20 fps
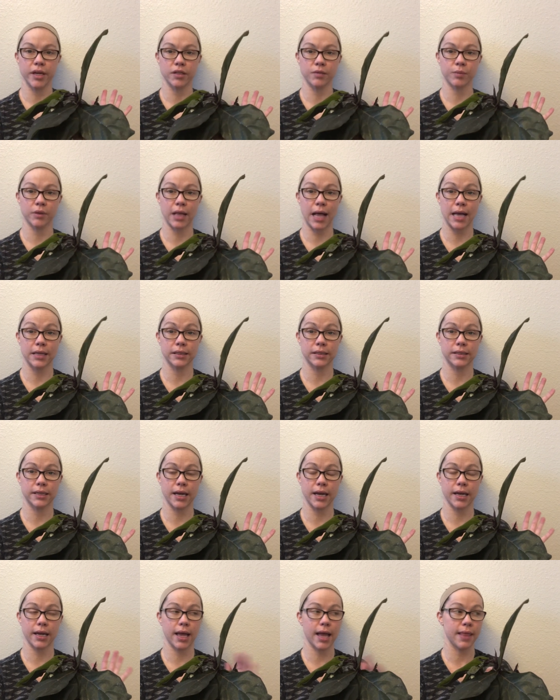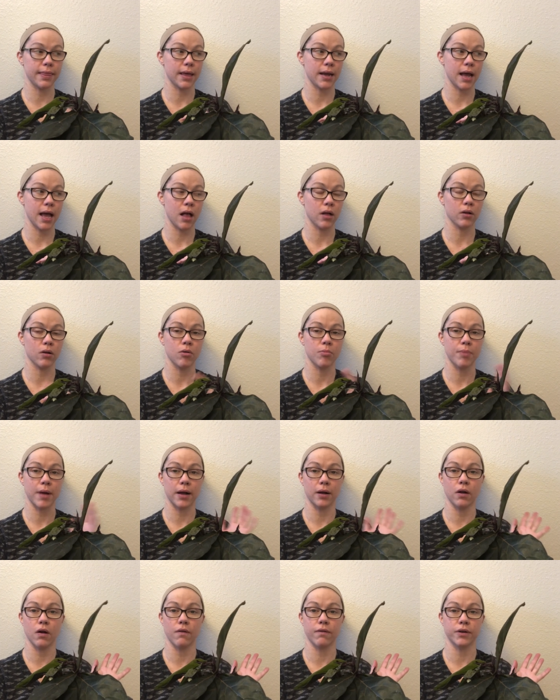his plastic and then I'll go
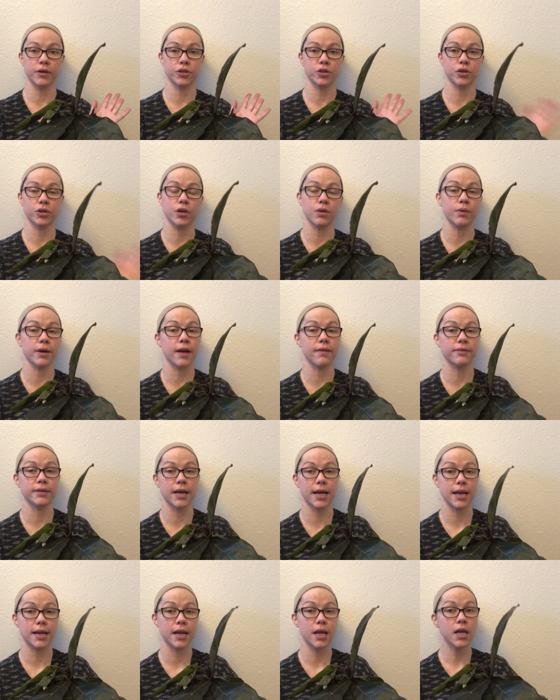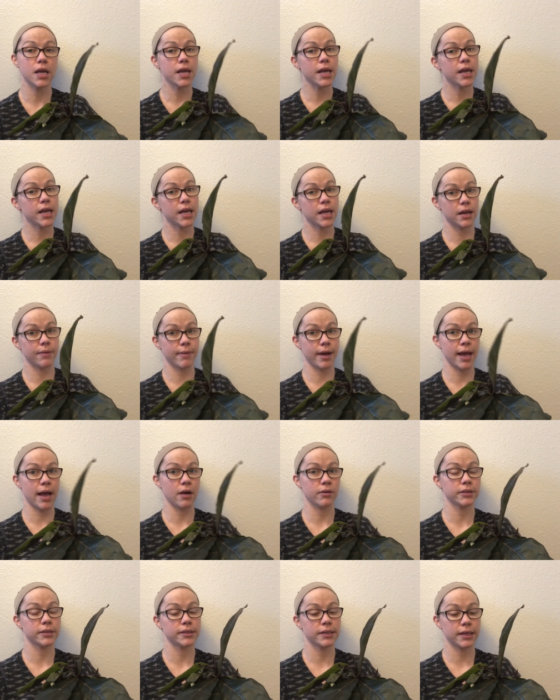back over and show you what I've done in my
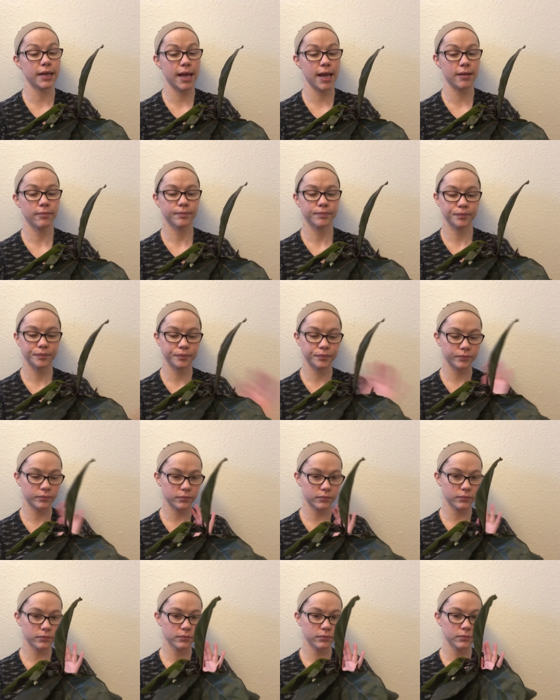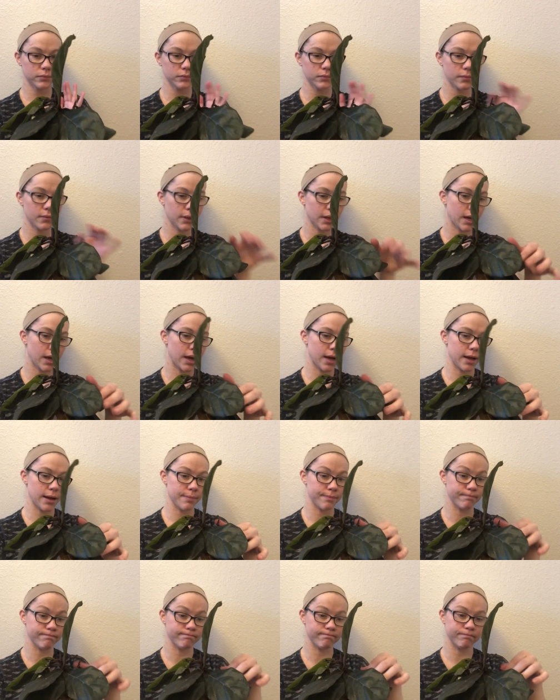house today.
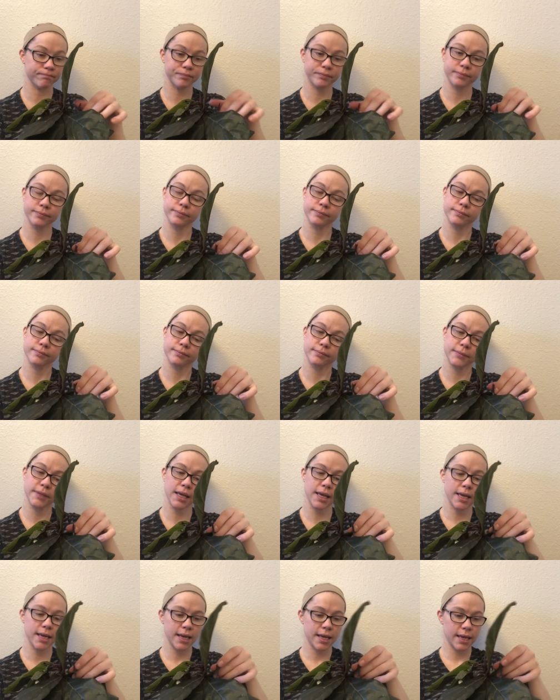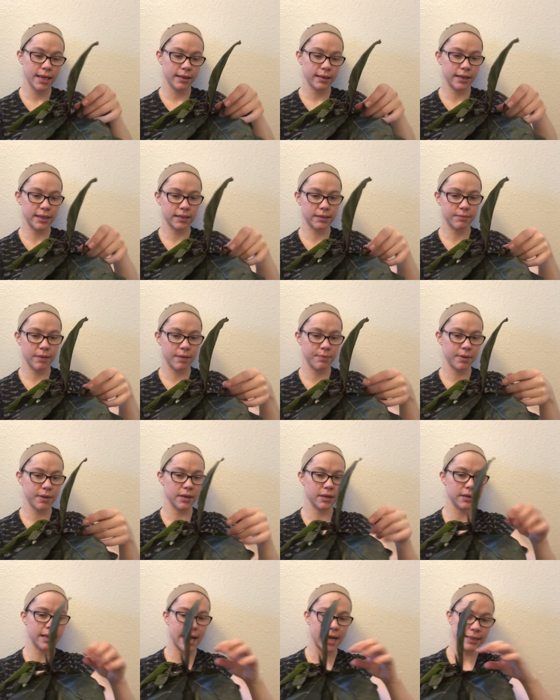Um, this might be
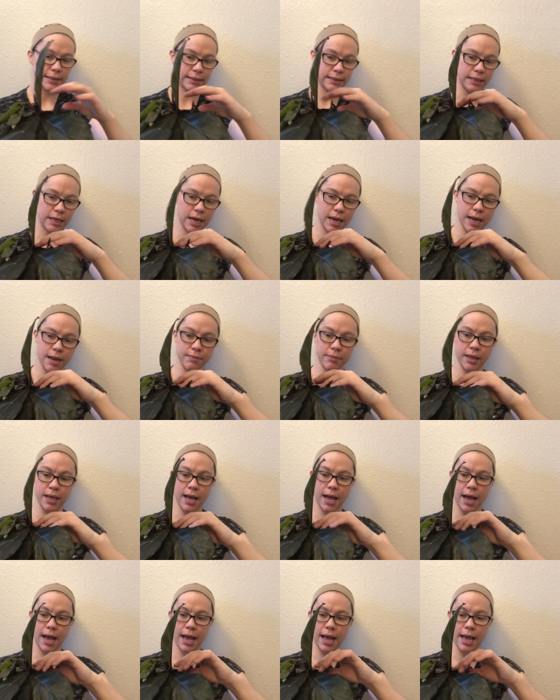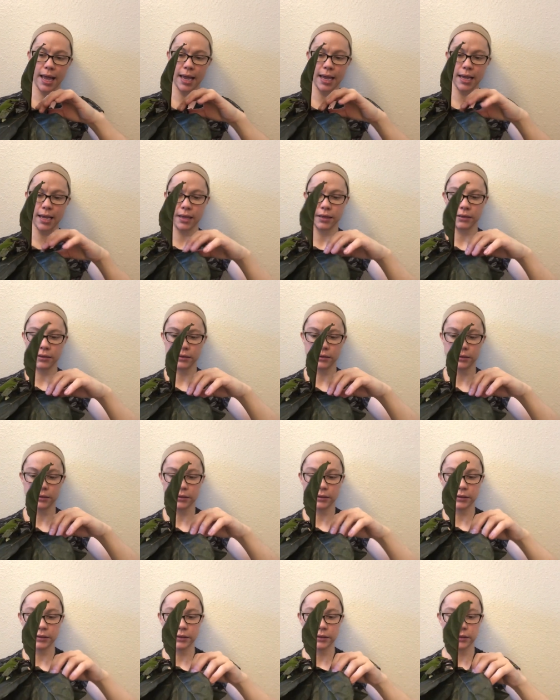the last time that I,
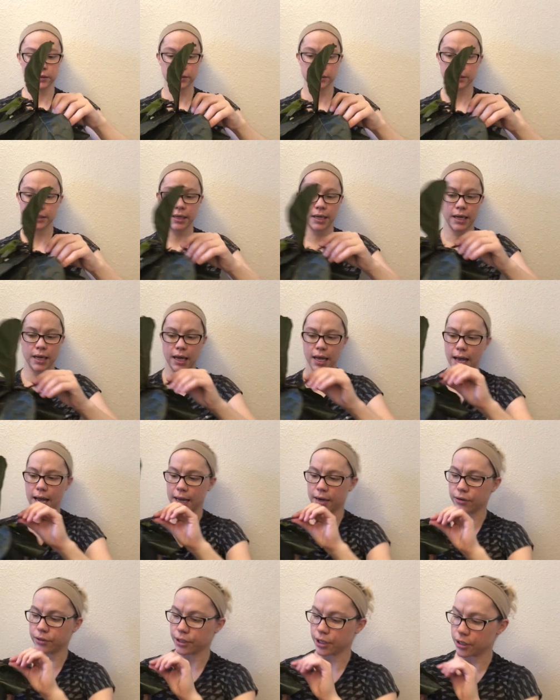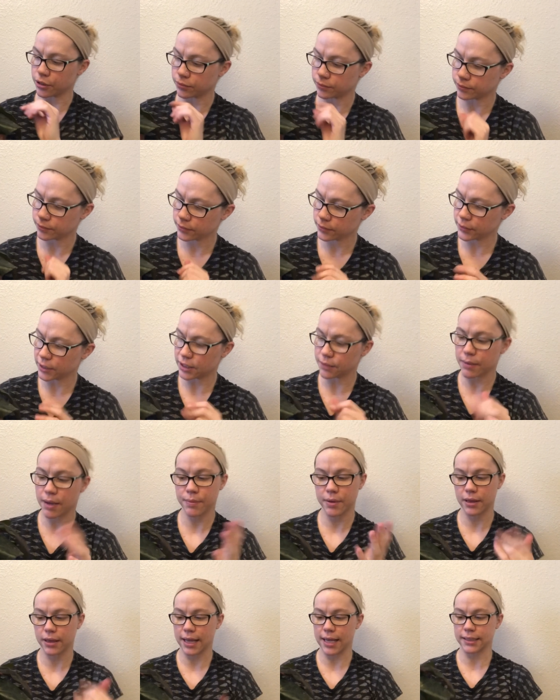I don't know. This might
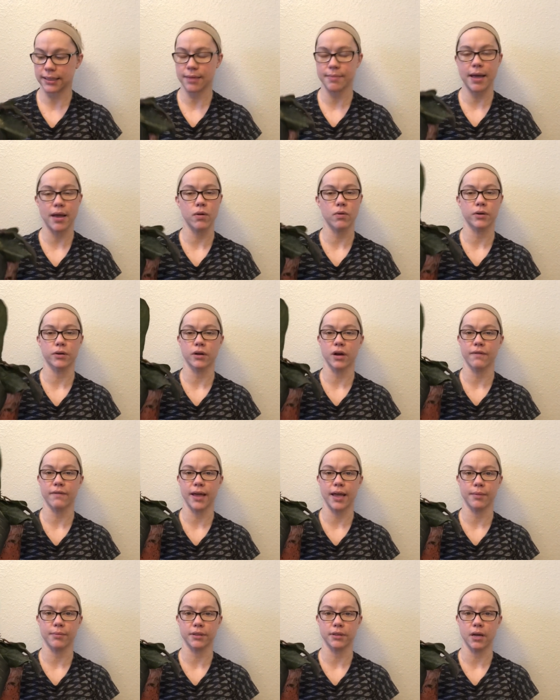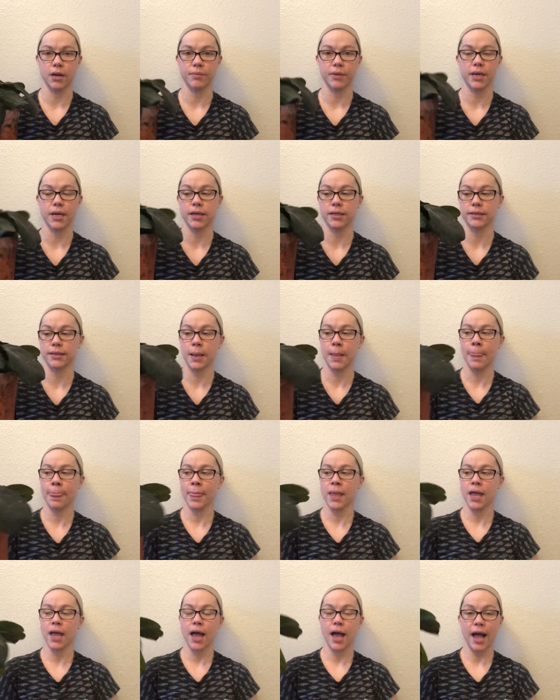be the last time I order off Amazon because
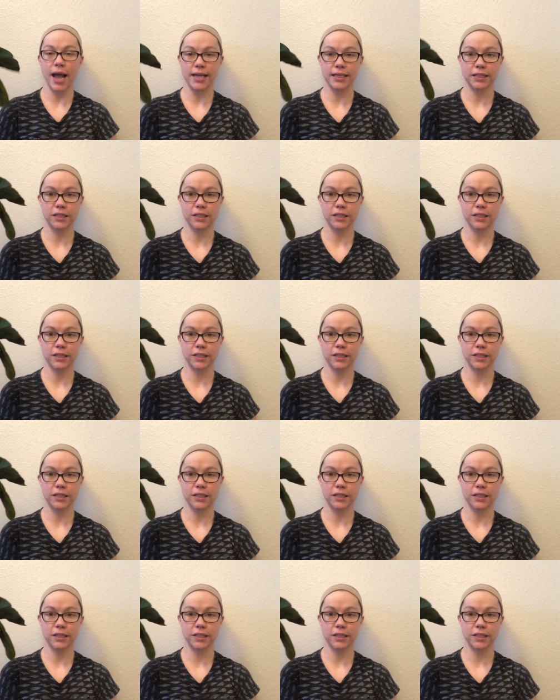I